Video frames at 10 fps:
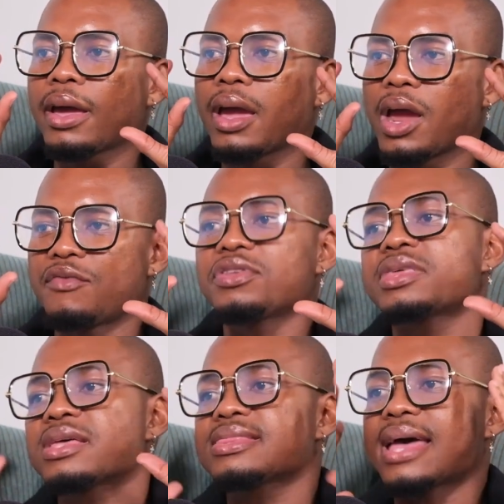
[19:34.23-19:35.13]

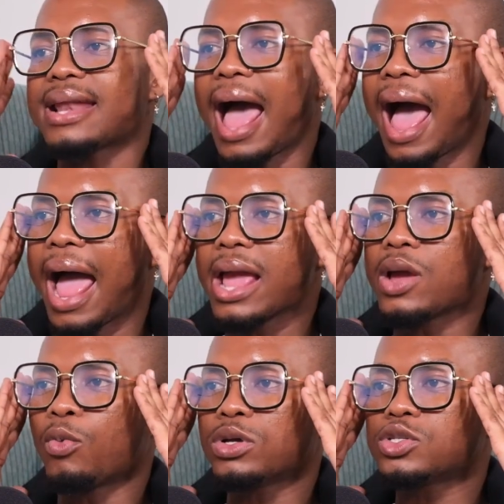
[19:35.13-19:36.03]
everything that I
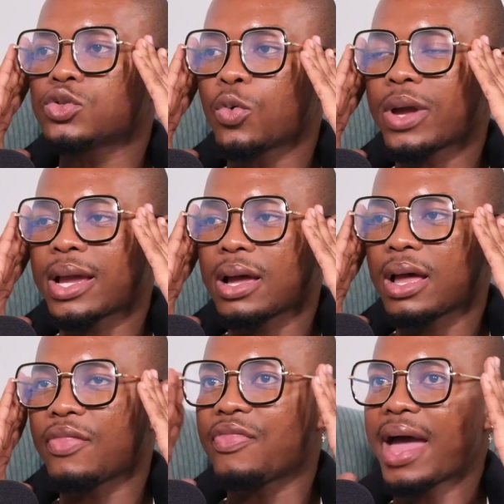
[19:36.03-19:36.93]
was doing
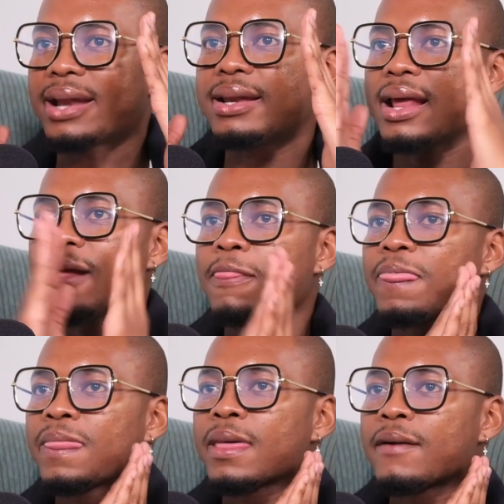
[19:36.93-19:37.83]
that
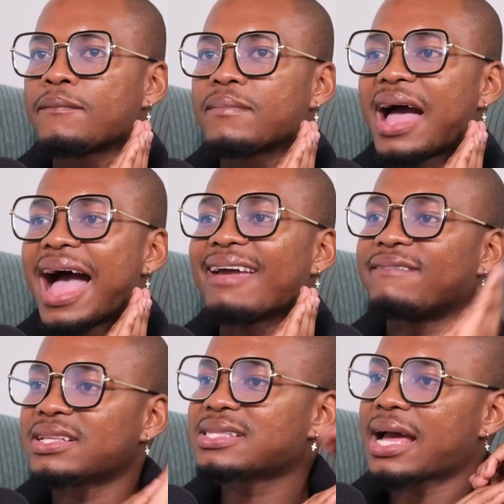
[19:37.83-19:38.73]
I
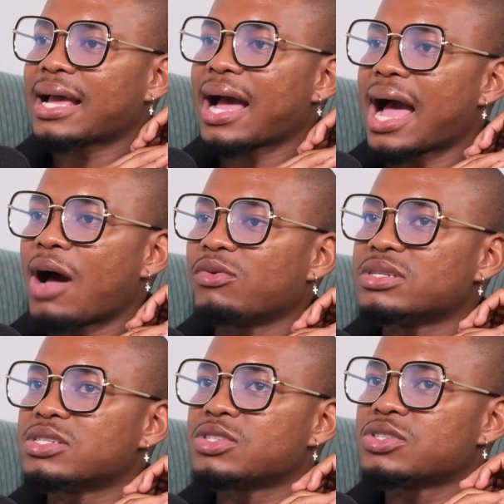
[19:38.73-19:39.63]
felt like I
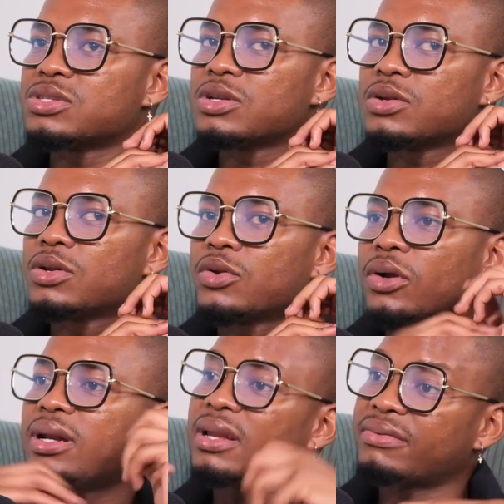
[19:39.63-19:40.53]
was not
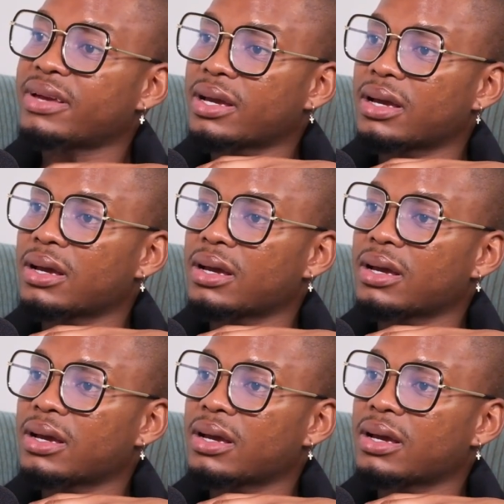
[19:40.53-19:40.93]
living,